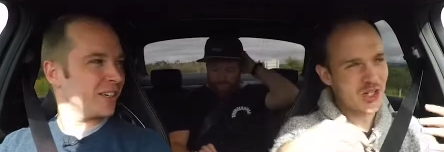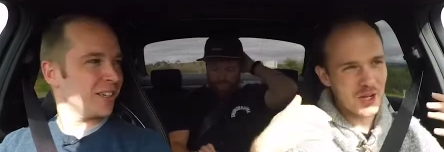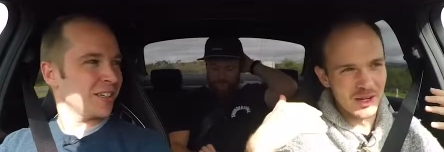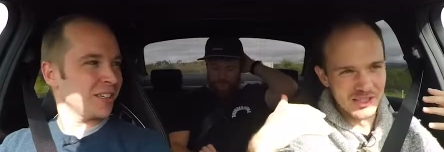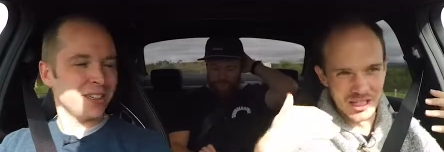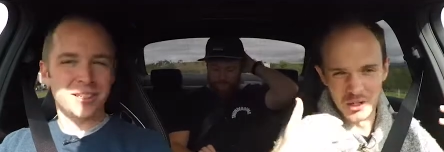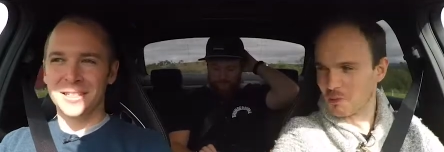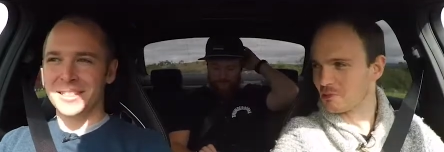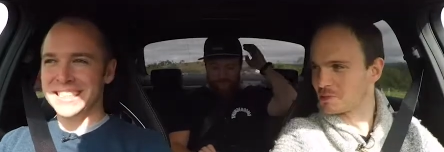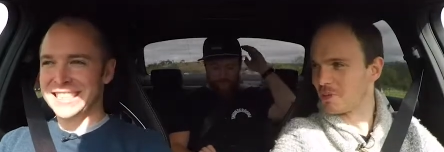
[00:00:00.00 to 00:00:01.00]
Speaker 1: turbo's kill
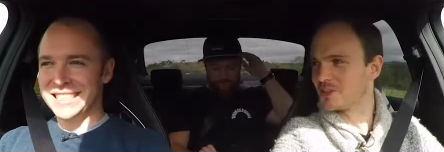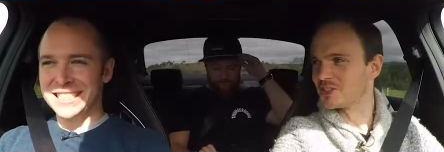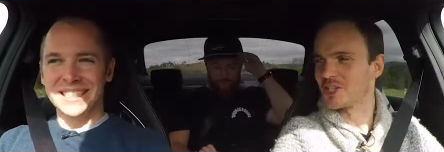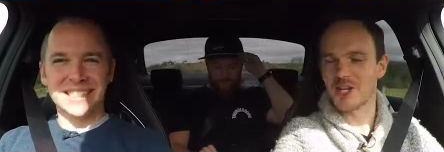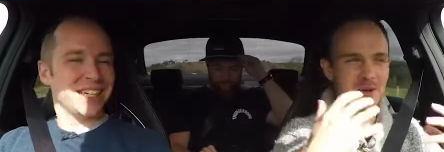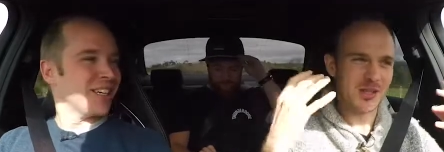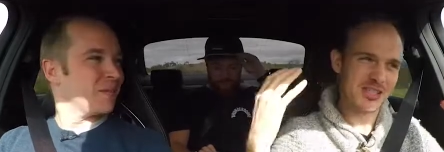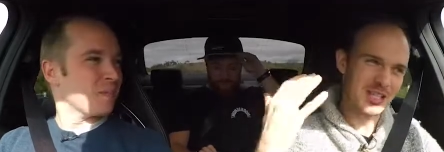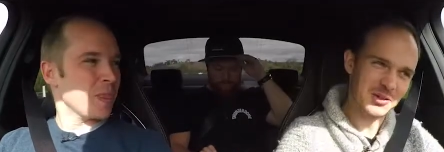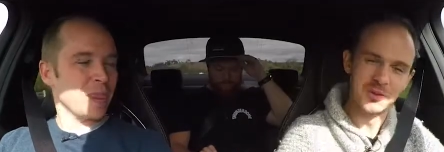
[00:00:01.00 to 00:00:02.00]
response, turbo's
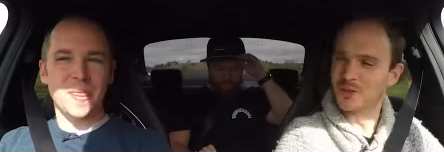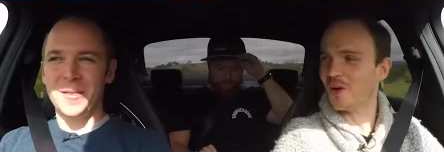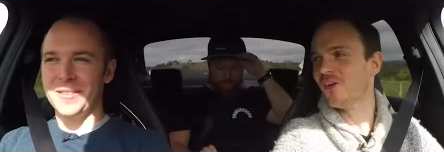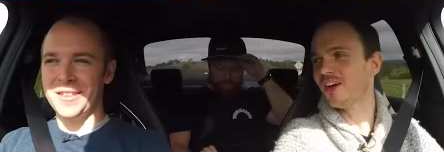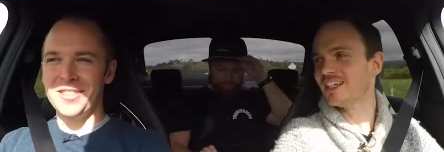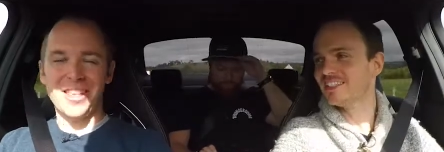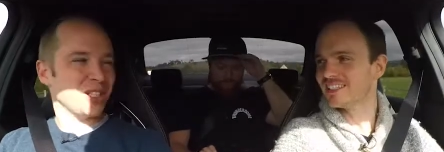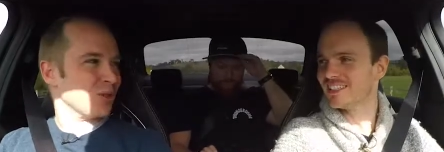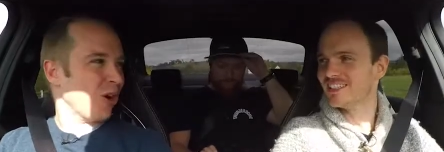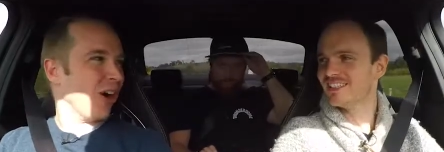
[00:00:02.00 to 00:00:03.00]
kill noise. That's
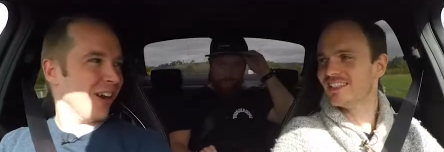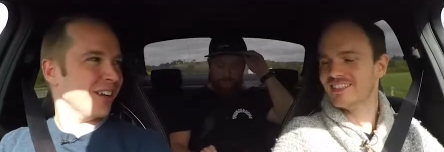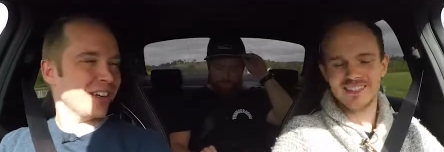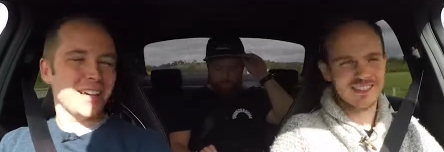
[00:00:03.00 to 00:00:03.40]
right.